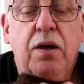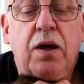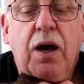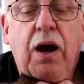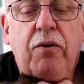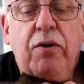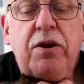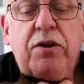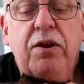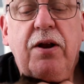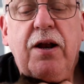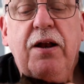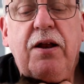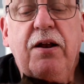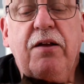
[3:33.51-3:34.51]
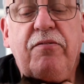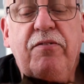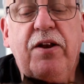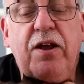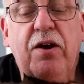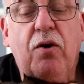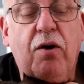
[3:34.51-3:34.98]
I recently did a
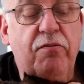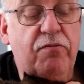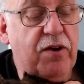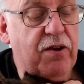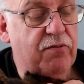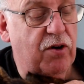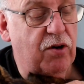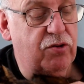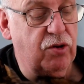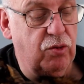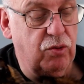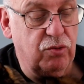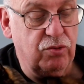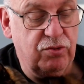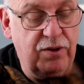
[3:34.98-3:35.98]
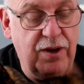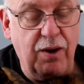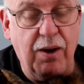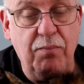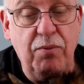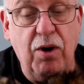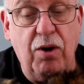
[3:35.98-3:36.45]
video of Vivo tools.
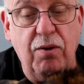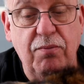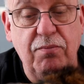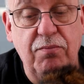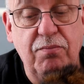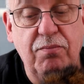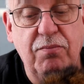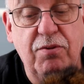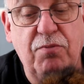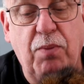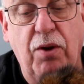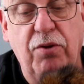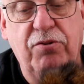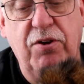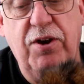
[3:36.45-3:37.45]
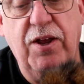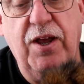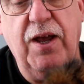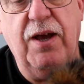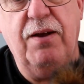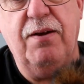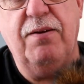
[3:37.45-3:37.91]
Now, I'm not sponsored
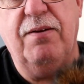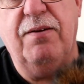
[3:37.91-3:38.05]
here.